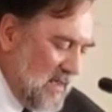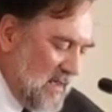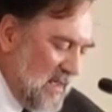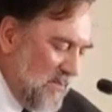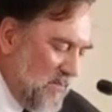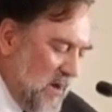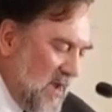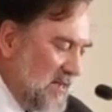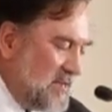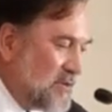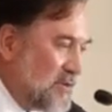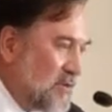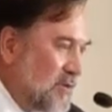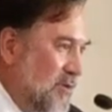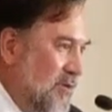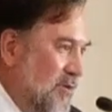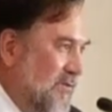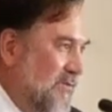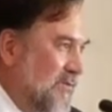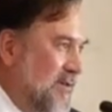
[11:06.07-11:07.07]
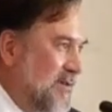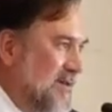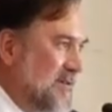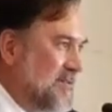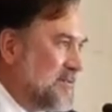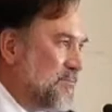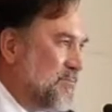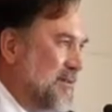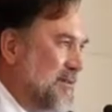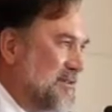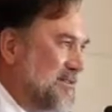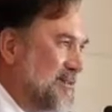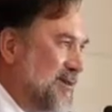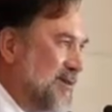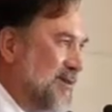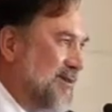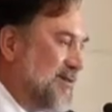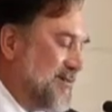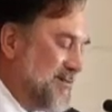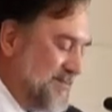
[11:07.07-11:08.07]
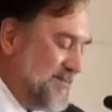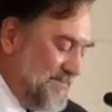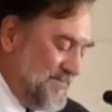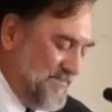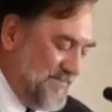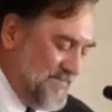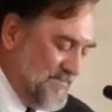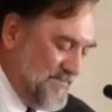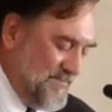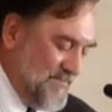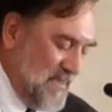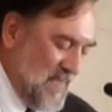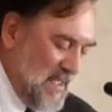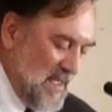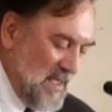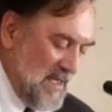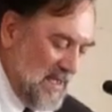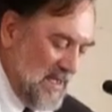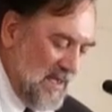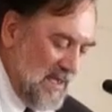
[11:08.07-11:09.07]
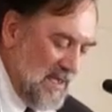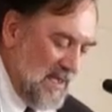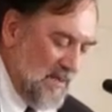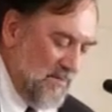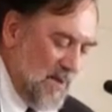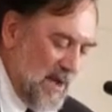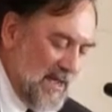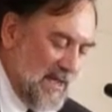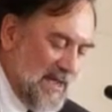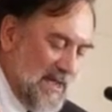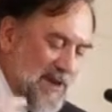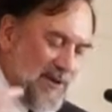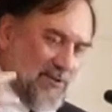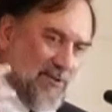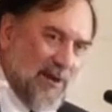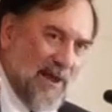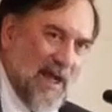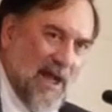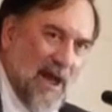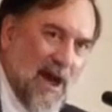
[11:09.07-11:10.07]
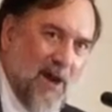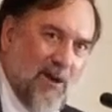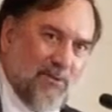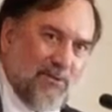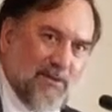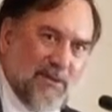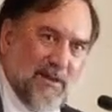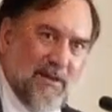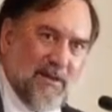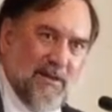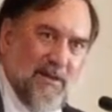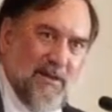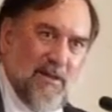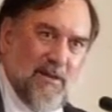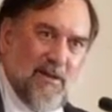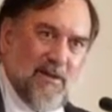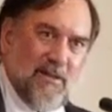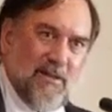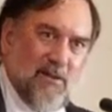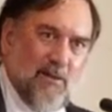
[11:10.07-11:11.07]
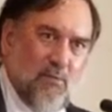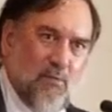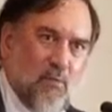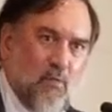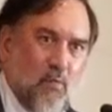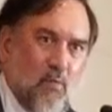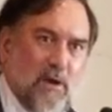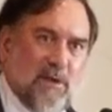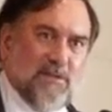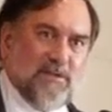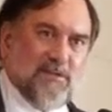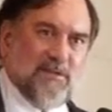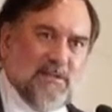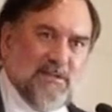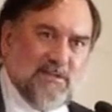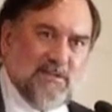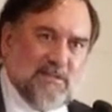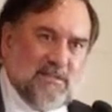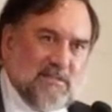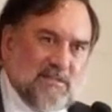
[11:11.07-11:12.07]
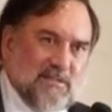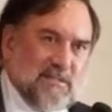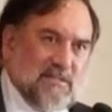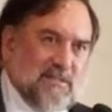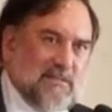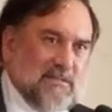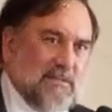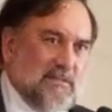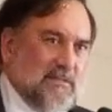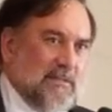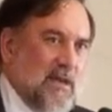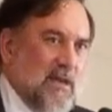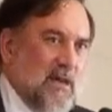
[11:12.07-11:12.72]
he might turn over his prisoner. He might carry out the wishes